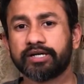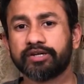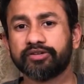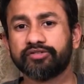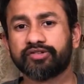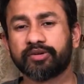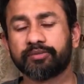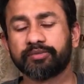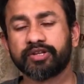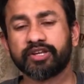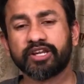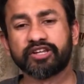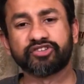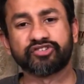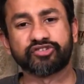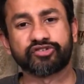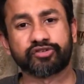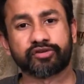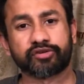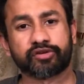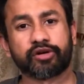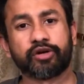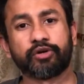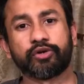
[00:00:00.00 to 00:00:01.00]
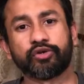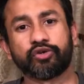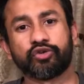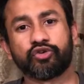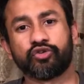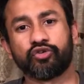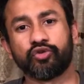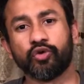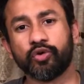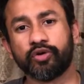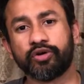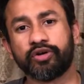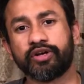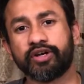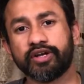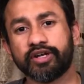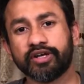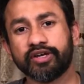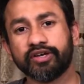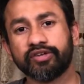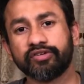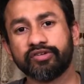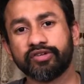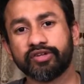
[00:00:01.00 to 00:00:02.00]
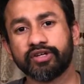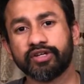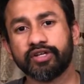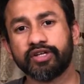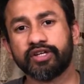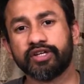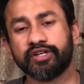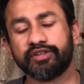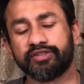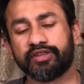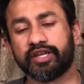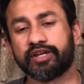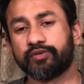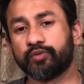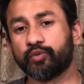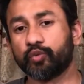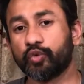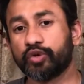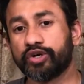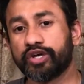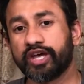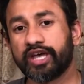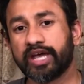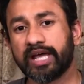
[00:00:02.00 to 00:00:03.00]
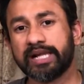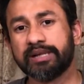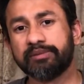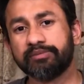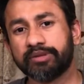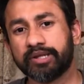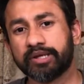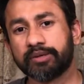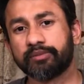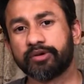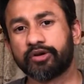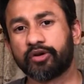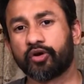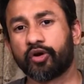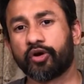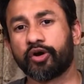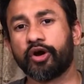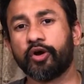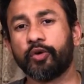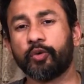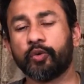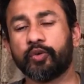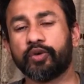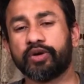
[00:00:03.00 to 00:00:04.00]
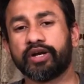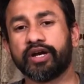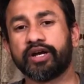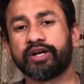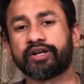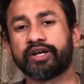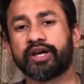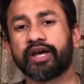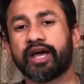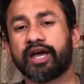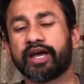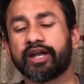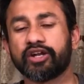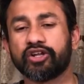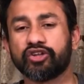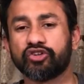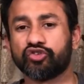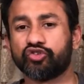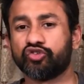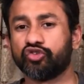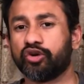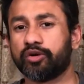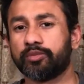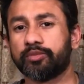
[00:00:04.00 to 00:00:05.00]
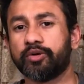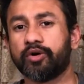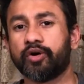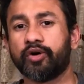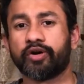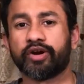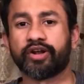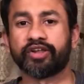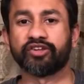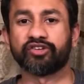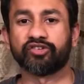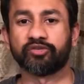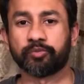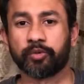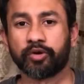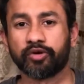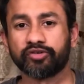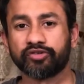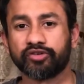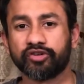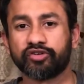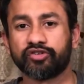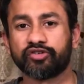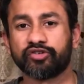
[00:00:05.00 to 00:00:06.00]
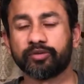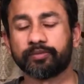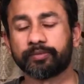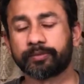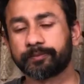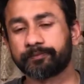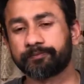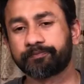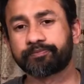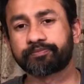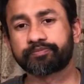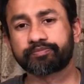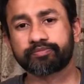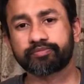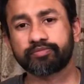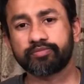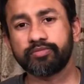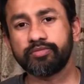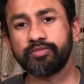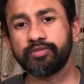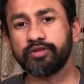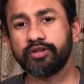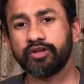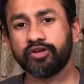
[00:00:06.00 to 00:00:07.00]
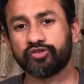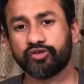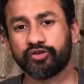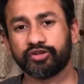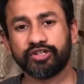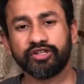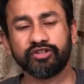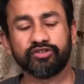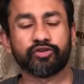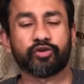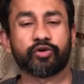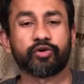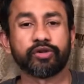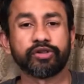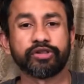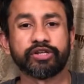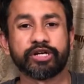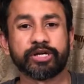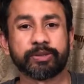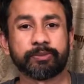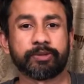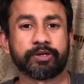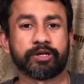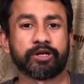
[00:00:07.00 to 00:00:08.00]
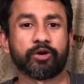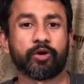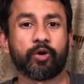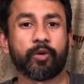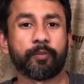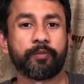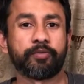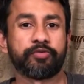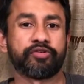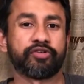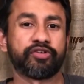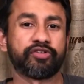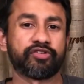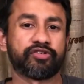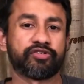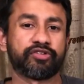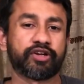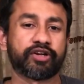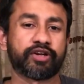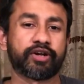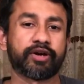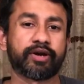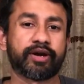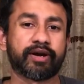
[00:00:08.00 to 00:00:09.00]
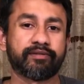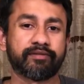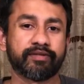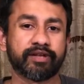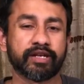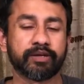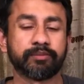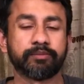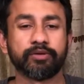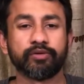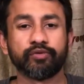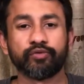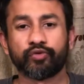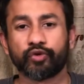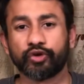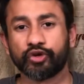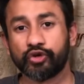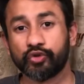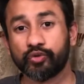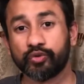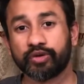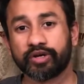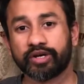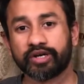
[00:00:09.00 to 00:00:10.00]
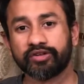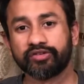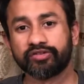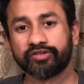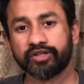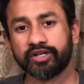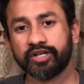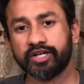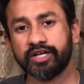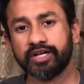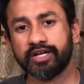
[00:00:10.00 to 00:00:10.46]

something extra to showcase that would help them in order to get a job on a sponsorship. So these are all the typical options that are available for you guys.